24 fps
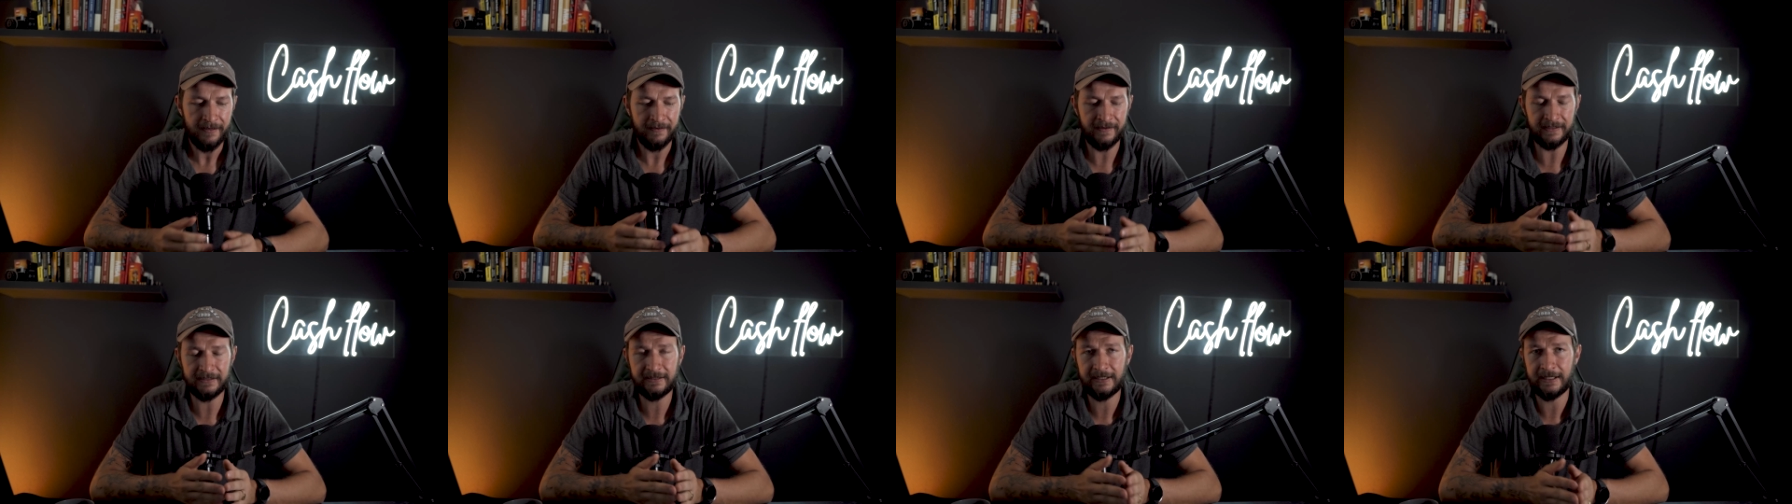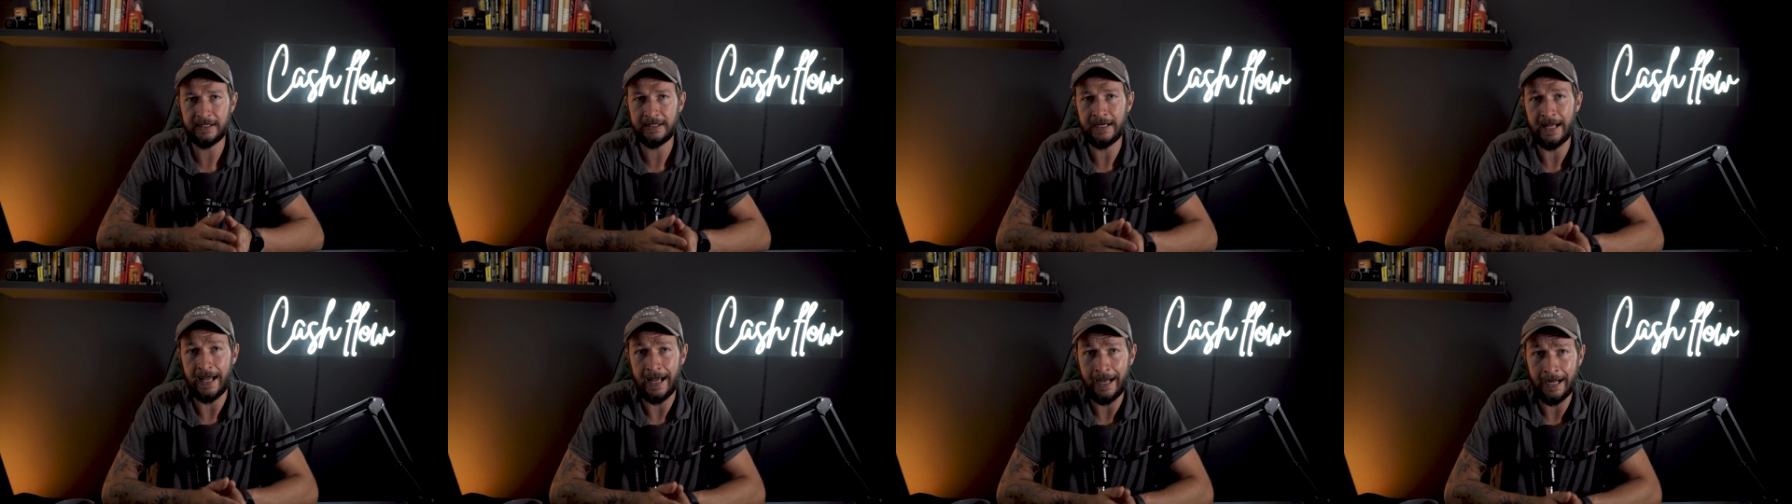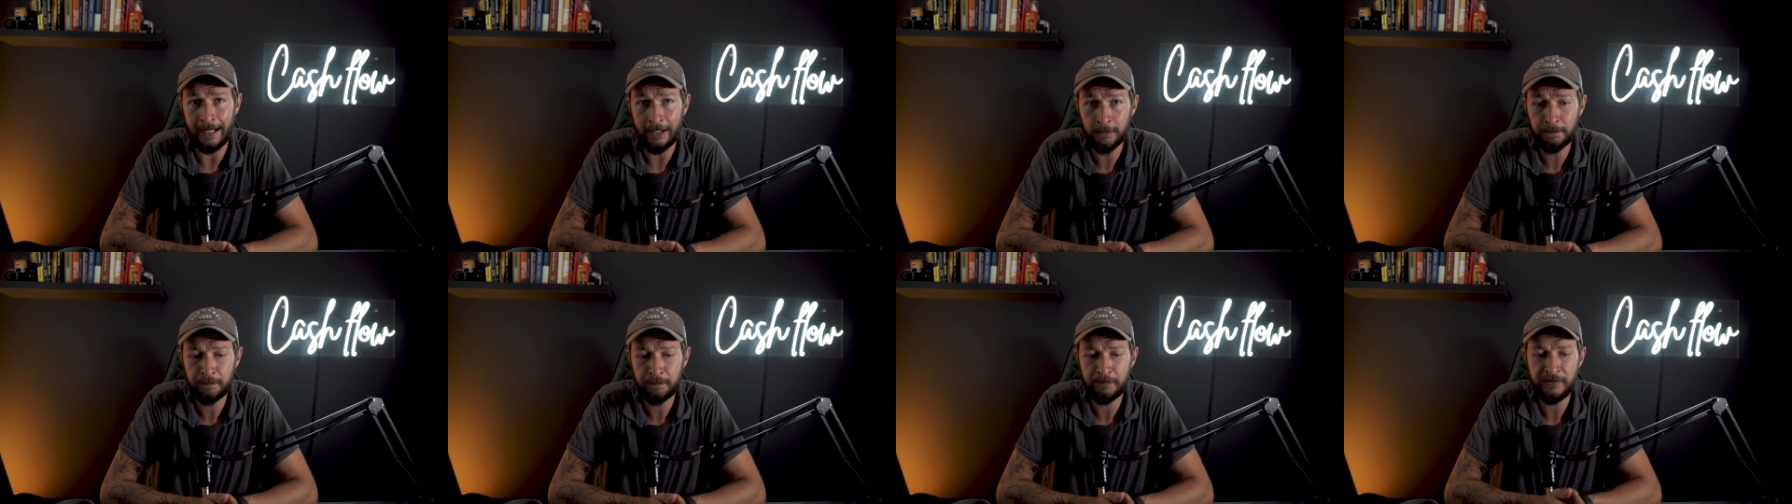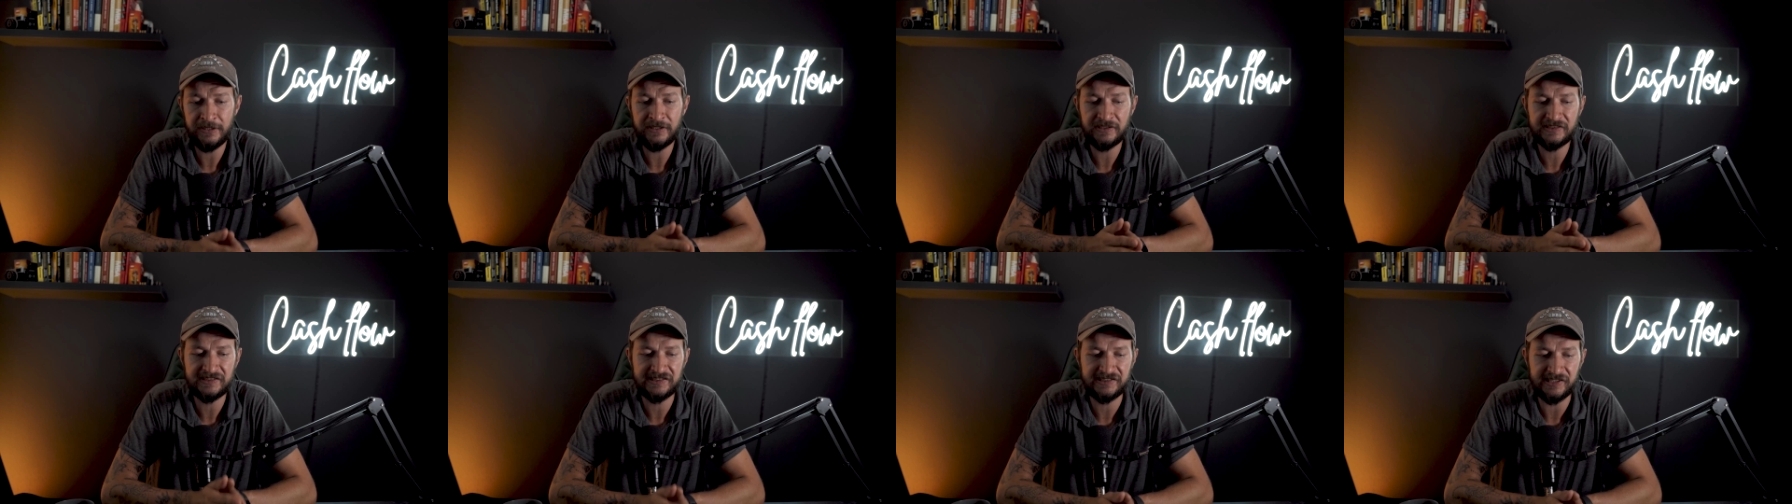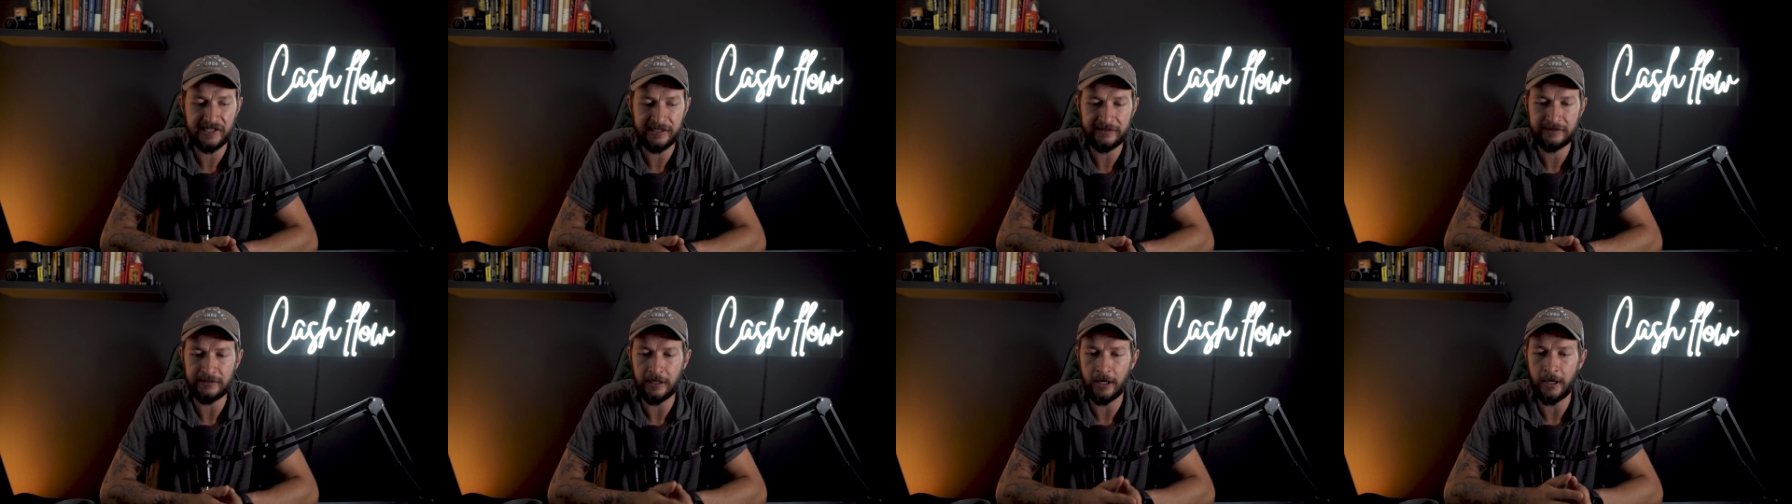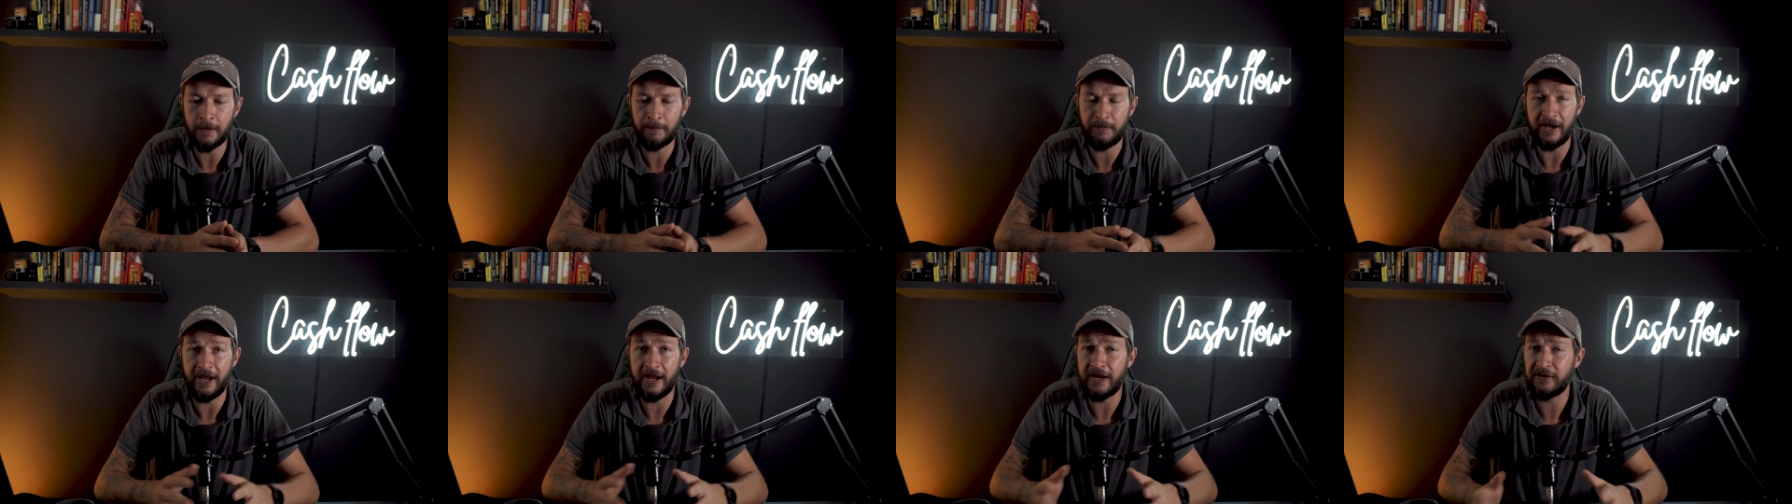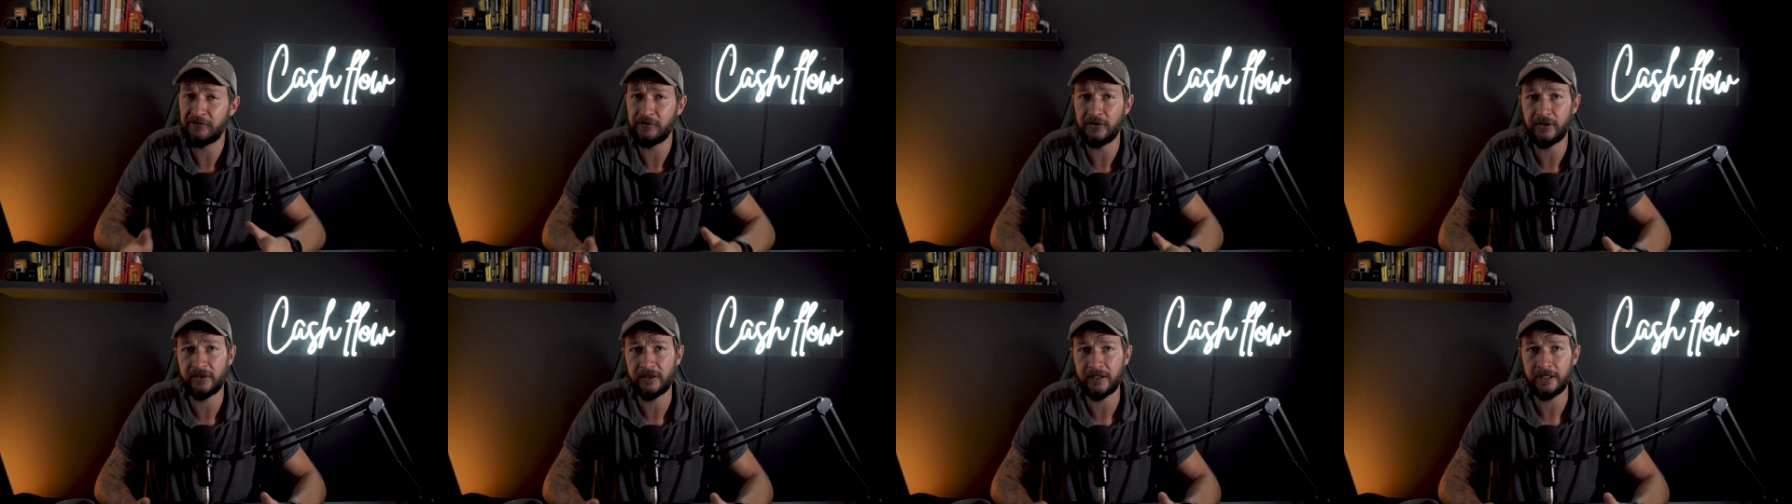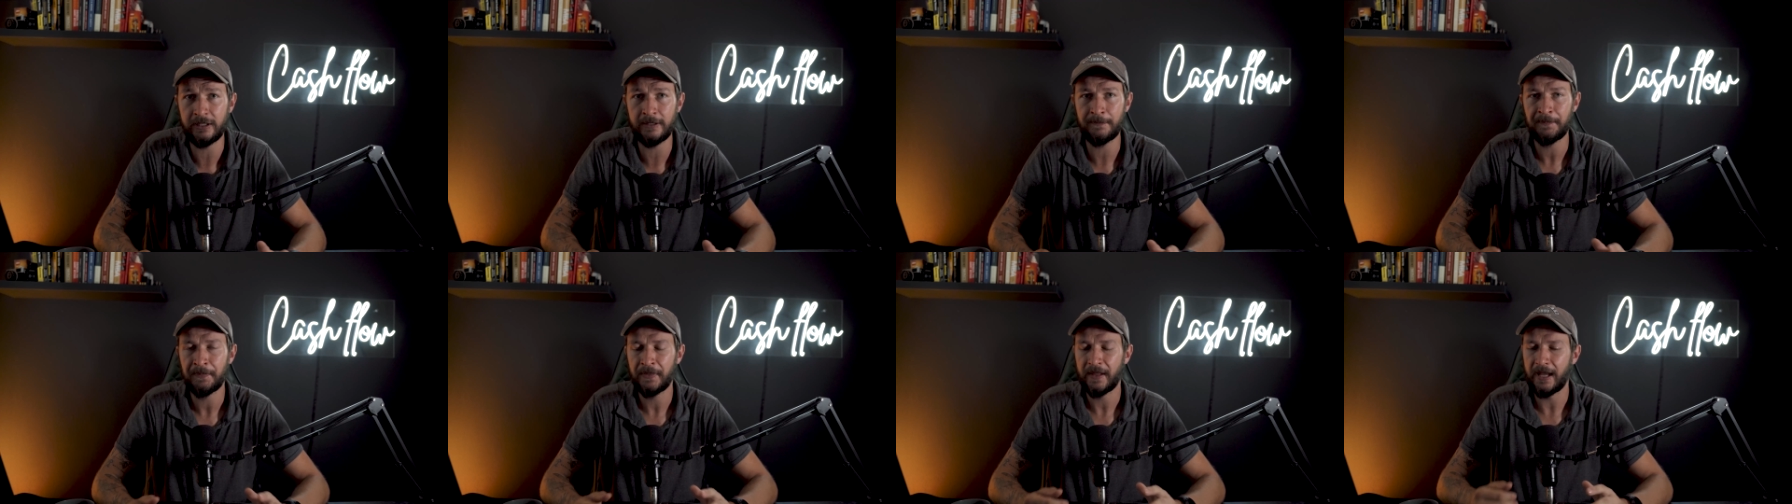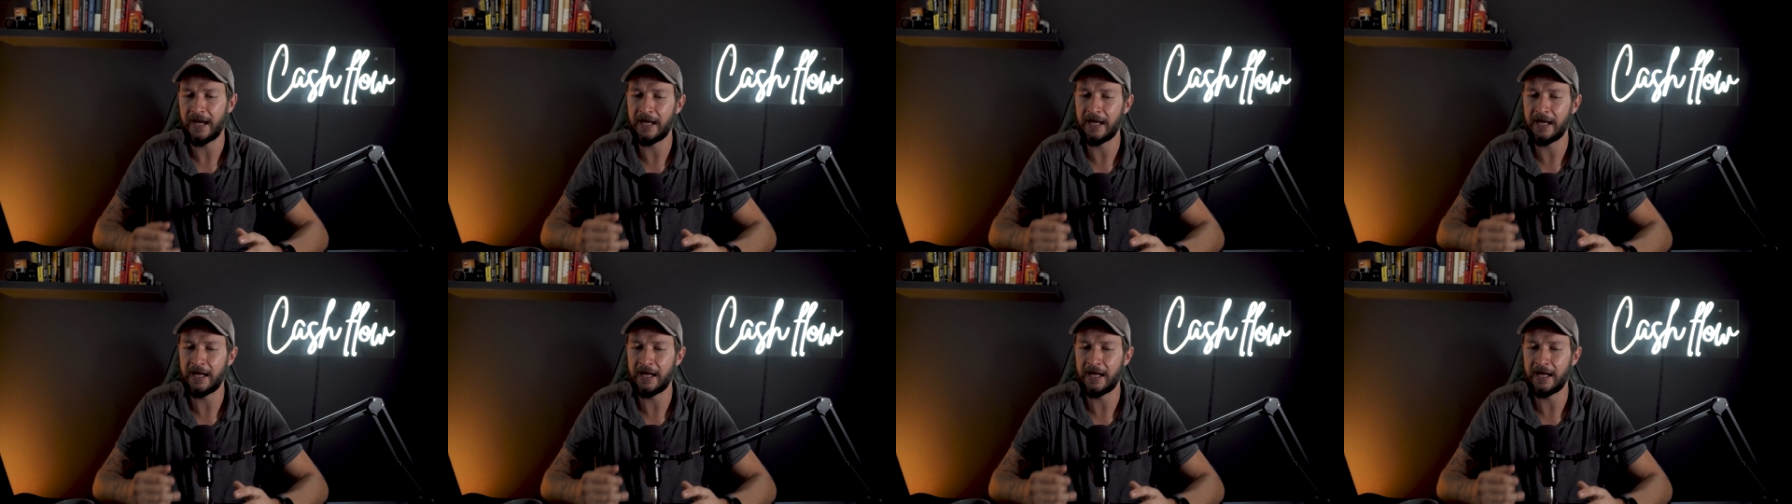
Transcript: that can help me set up everything